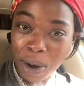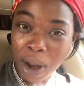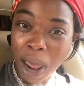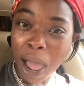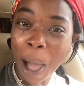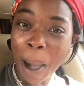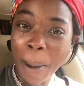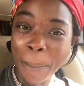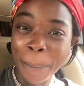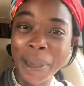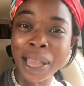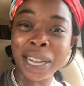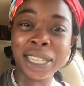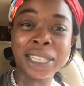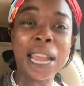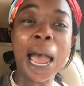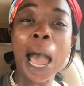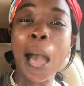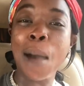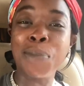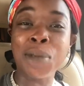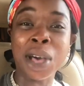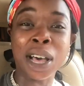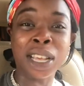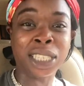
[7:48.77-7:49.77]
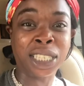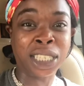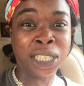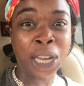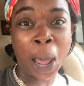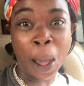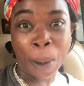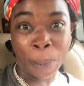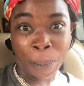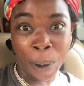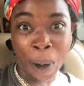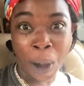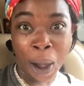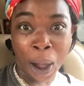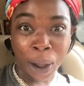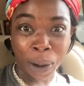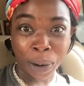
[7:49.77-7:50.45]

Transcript: No, bitch, I'm the stepper.